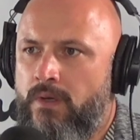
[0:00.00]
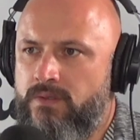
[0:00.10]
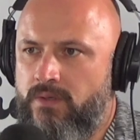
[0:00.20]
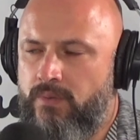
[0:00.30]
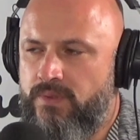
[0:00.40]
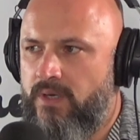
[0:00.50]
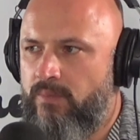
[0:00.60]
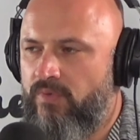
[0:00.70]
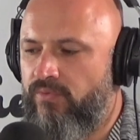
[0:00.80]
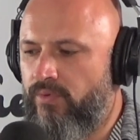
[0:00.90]
we were saying
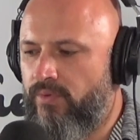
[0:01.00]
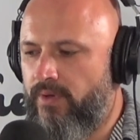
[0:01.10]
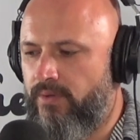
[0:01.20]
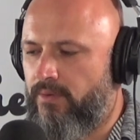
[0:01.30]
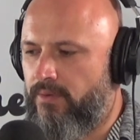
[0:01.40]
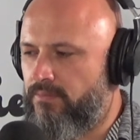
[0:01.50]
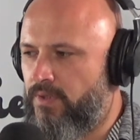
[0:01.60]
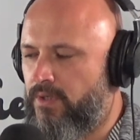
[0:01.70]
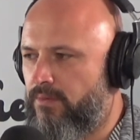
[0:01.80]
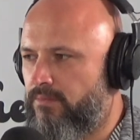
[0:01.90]
before, though. You like you
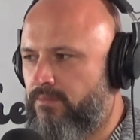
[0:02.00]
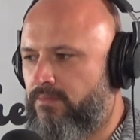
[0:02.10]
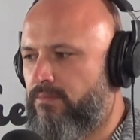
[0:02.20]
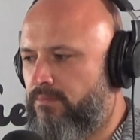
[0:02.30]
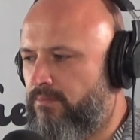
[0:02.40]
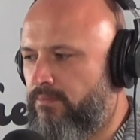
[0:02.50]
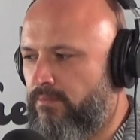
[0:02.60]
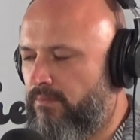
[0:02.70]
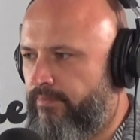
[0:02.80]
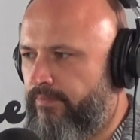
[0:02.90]
can
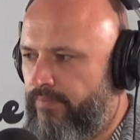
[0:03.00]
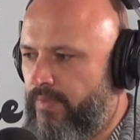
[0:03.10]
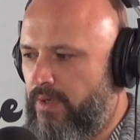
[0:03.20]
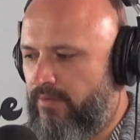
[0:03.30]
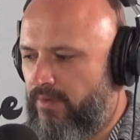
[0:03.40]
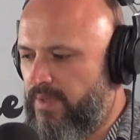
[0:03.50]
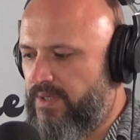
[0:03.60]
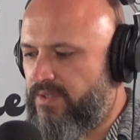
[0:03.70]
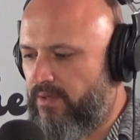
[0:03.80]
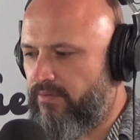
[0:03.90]
you can have the best
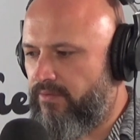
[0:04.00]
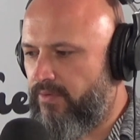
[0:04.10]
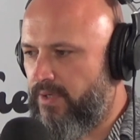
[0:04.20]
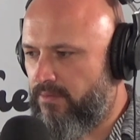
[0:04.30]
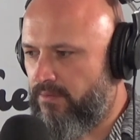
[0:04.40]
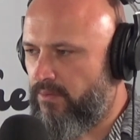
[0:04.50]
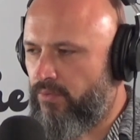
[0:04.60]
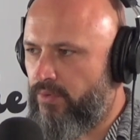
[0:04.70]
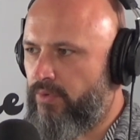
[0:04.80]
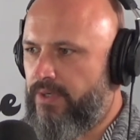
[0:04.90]
delivery and, and all the
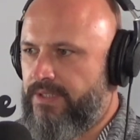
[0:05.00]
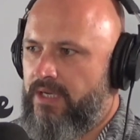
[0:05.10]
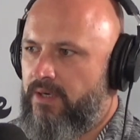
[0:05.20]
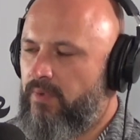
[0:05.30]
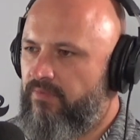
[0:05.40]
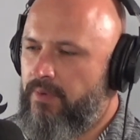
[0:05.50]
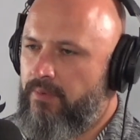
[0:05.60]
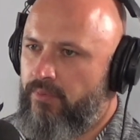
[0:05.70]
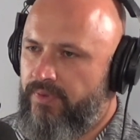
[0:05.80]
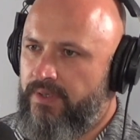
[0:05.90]
right data, but if people
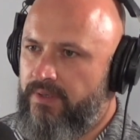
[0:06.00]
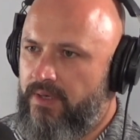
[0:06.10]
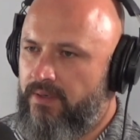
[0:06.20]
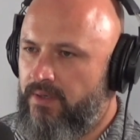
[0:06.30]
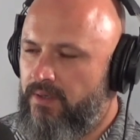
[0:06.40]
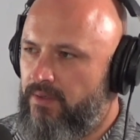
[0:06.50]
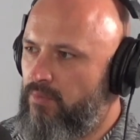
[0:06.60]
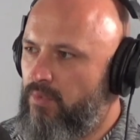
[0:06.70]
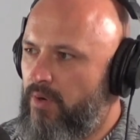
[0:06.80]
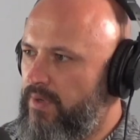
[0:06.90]
think that you
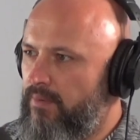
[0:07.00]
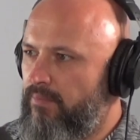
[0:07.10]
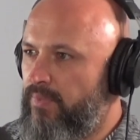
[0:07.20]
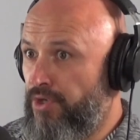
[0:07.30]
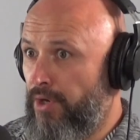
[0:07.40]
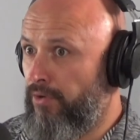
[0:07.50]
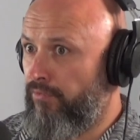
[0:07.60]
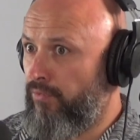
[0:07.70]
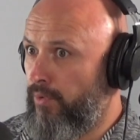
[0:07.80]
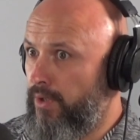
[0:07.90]
might be a bit young for
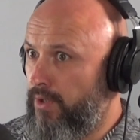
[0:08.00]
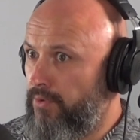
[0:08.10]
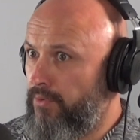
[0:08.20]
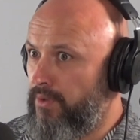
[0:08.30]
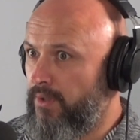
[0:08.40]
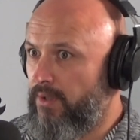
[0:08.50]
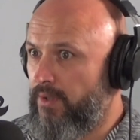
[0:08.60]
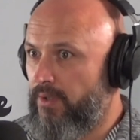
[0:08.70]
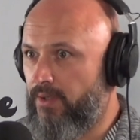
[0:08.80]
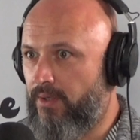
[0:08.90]
what you're doing. Yeah.
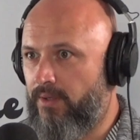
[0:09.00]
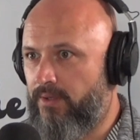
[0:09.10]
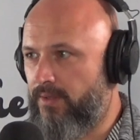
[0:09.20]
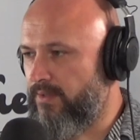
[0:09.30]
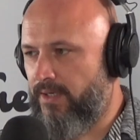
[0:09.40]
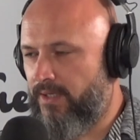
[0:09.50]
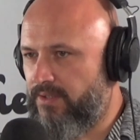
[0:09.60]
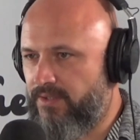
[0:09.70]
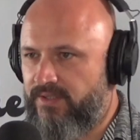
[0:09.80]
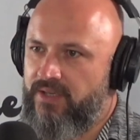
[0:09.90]
You know, they, they, they, can
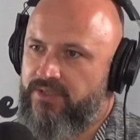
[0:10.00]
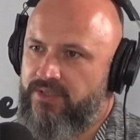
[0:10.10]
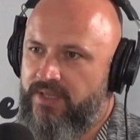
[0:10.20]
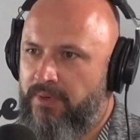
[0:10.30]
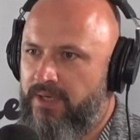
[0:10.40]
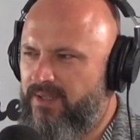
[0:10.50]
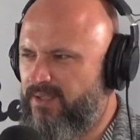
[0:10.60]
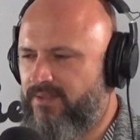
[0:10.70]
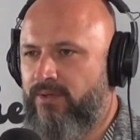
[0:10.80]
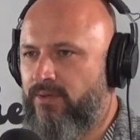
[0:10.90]
discount you that way, and that's
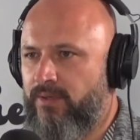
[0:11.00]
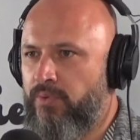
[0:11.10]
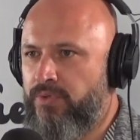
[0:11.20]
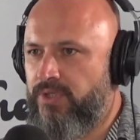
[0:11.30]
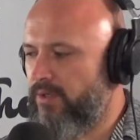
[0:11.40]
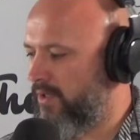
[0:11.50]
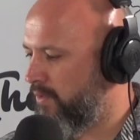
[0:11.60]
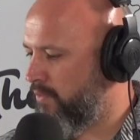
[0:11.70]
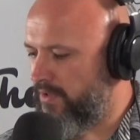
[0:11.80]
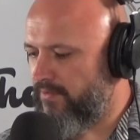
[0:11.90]
totally bullshit. When
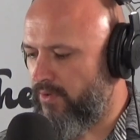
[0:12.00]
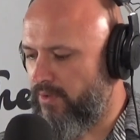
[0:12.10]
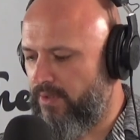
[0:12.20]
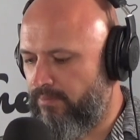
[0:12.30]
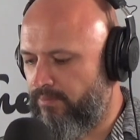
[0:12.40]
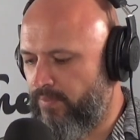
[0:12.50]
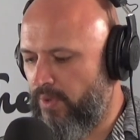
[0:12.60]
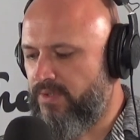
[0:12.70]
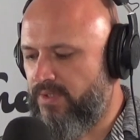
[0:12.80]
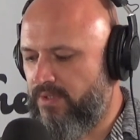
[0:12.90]
you've got a
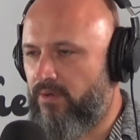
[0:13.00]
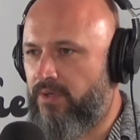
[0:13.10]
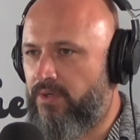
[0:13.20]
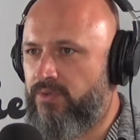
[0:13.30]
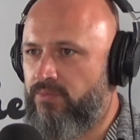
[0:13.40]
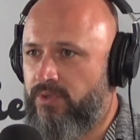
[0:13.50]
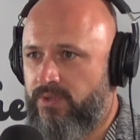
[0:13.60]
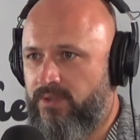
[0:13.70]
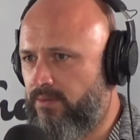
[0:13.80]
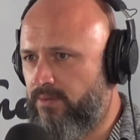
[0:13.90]
process like yours, which
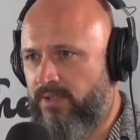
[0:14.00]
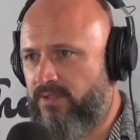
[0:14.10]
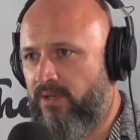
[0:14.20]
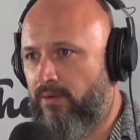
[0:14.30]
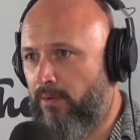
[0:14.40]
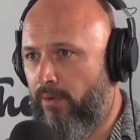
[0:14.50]
doesn't tell a lie,